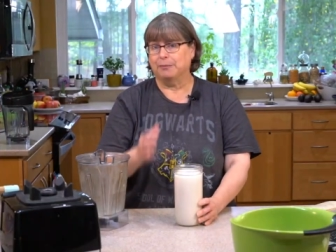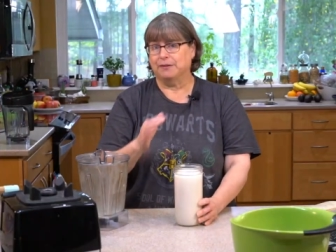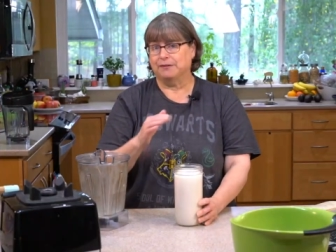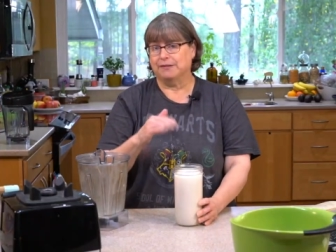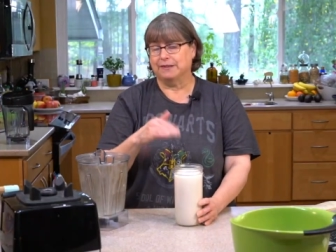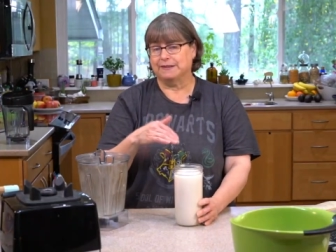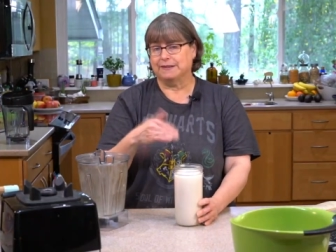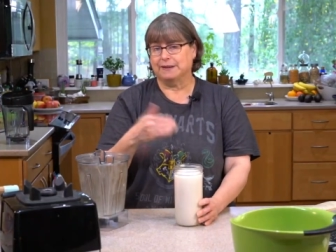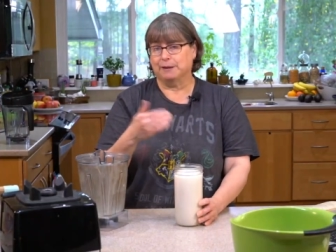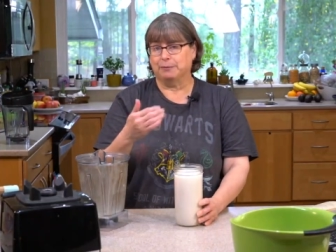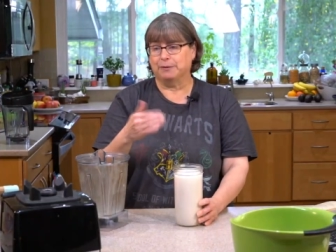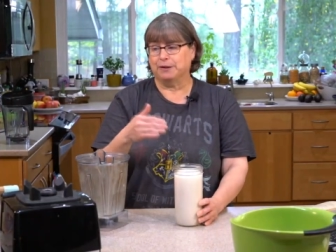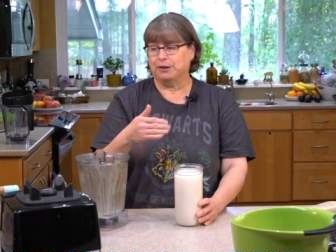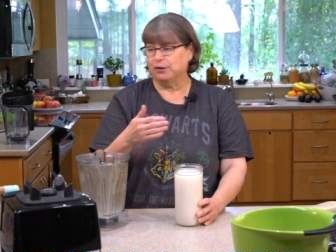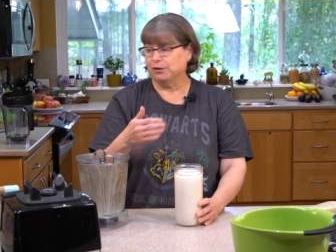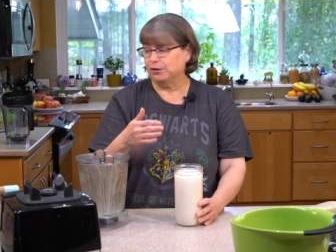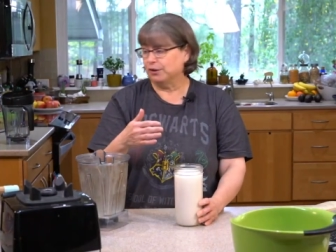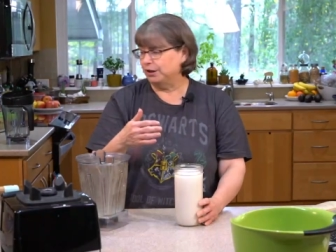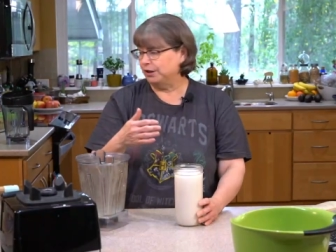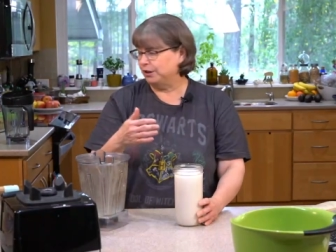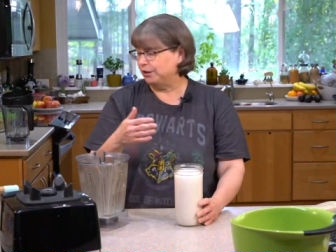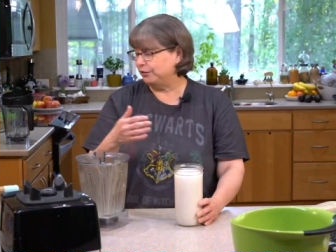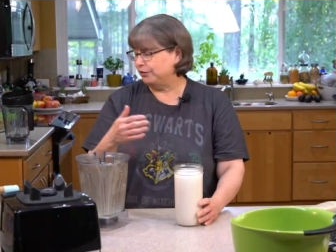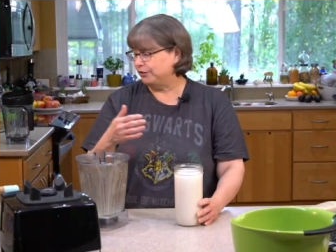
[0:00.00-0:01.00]
If it's something you're
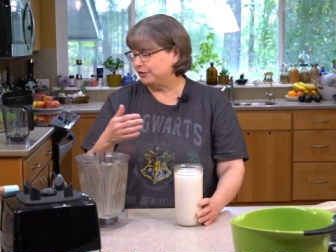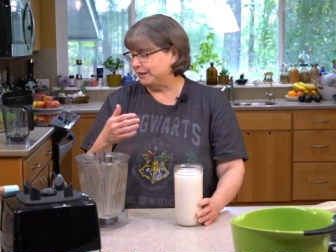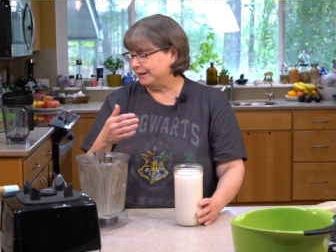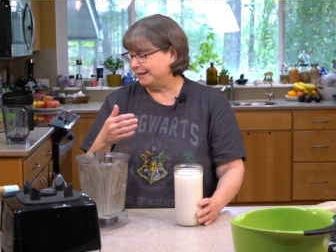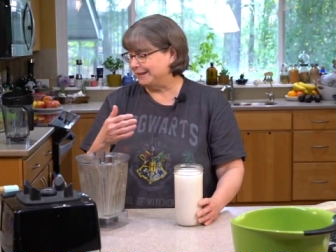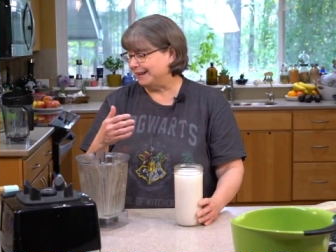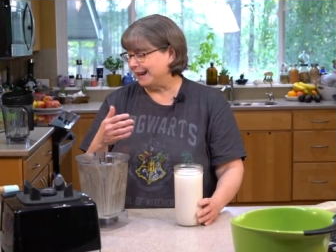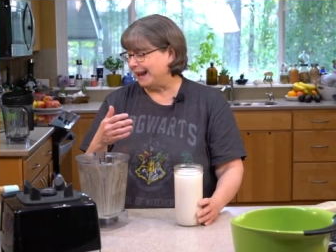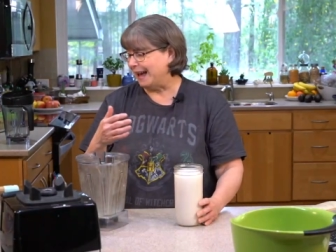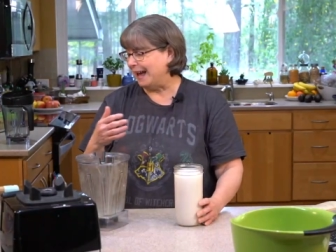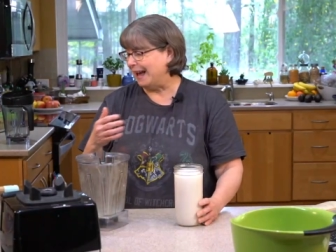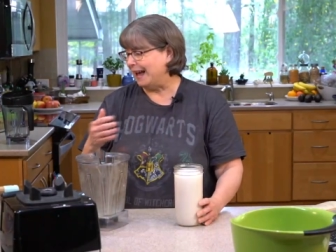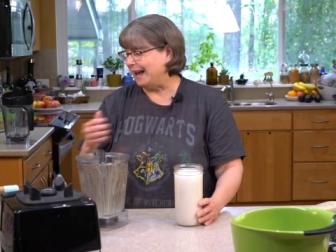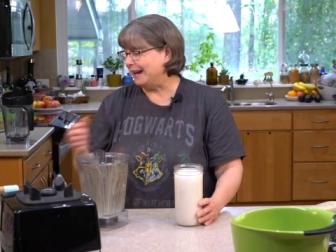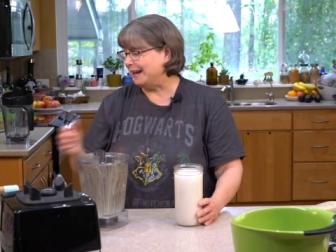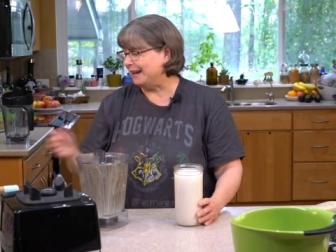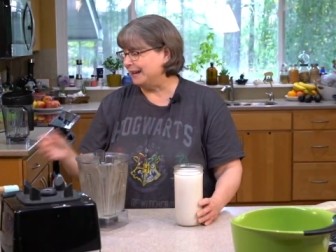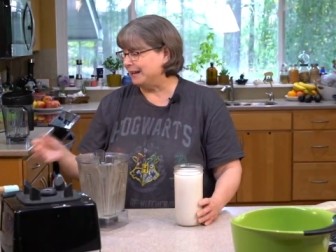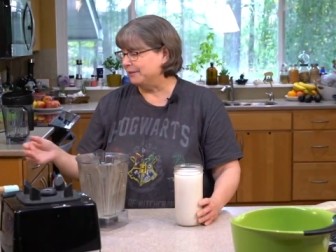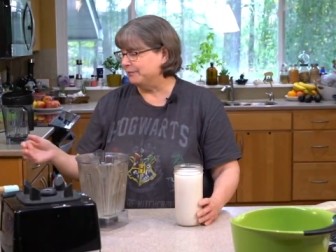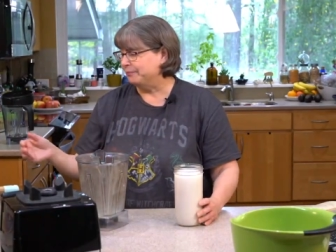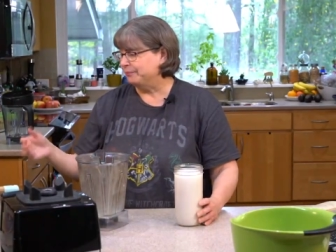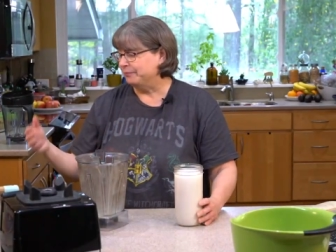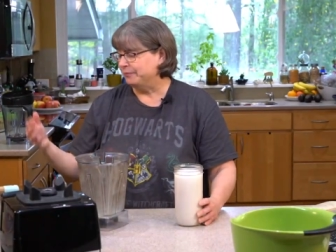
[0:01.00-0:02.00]
going to use
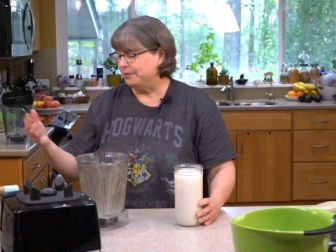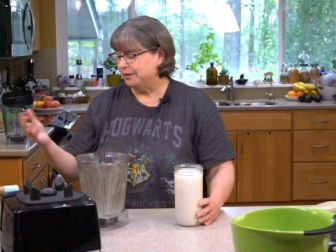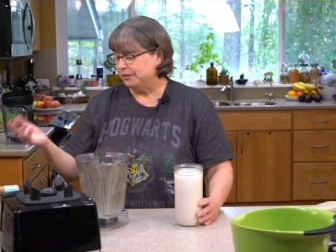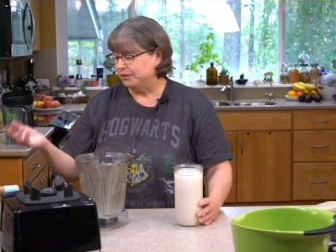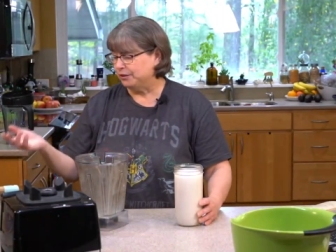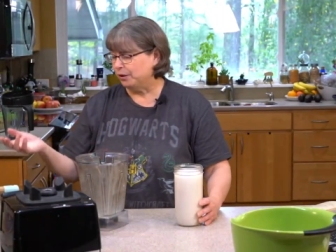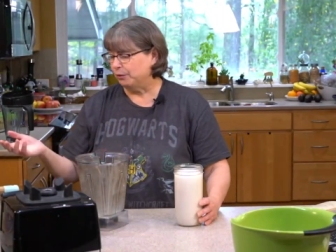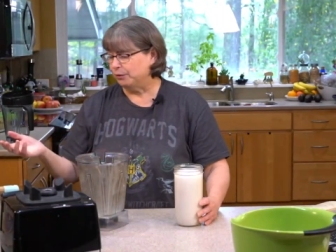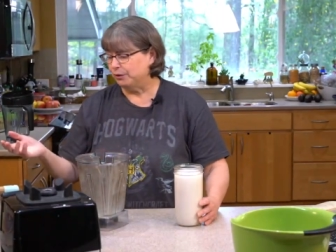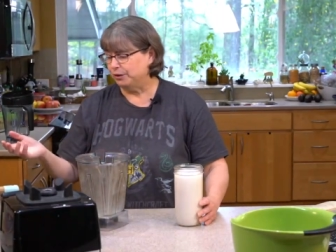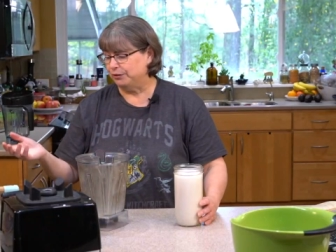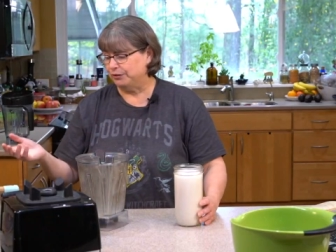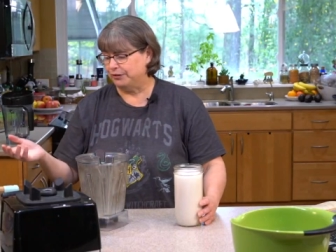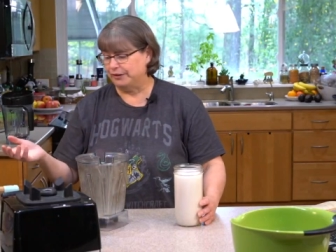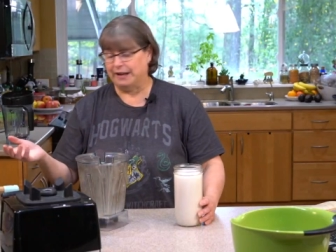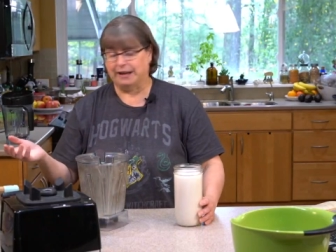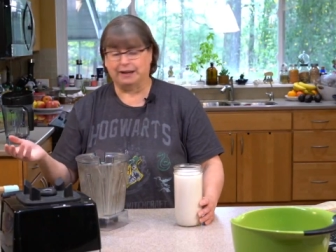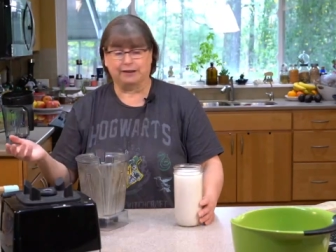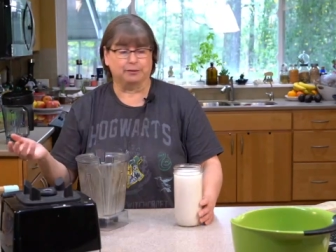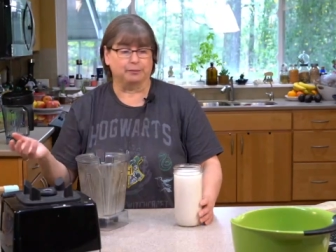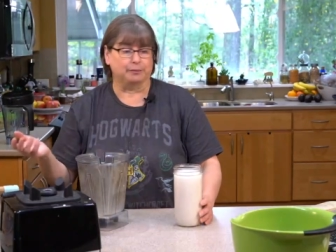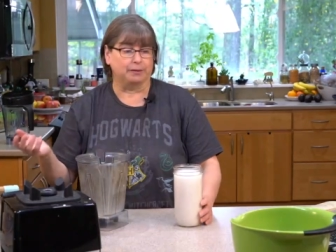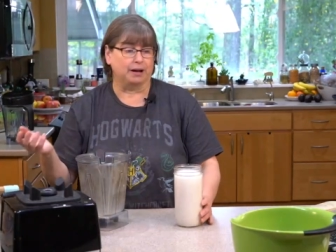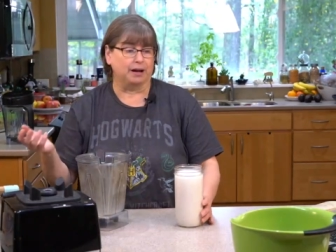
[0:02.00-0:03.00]
today, don't use
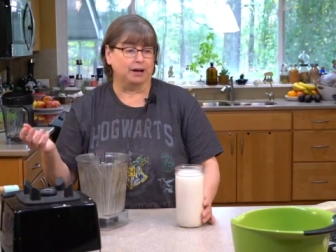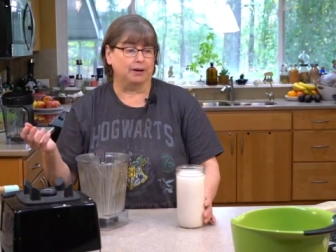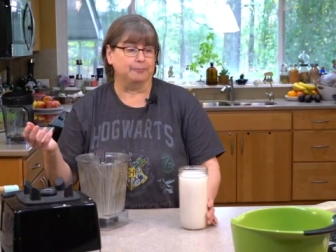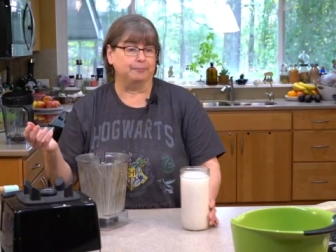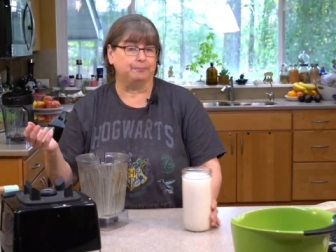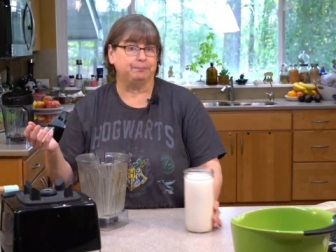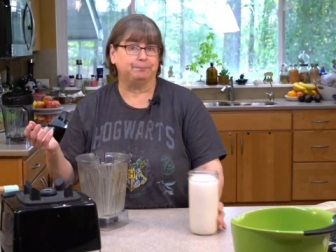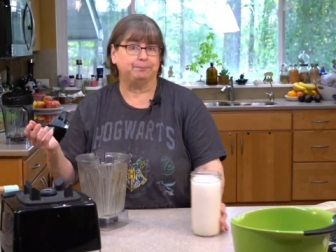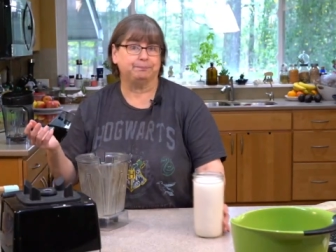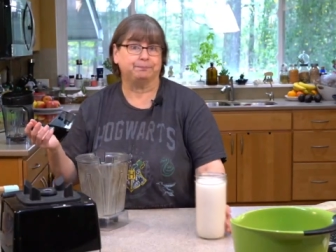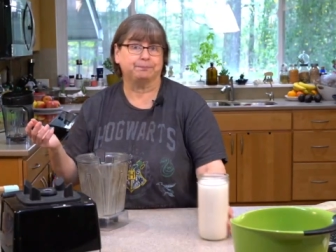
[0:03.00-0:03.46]
xanthan gum.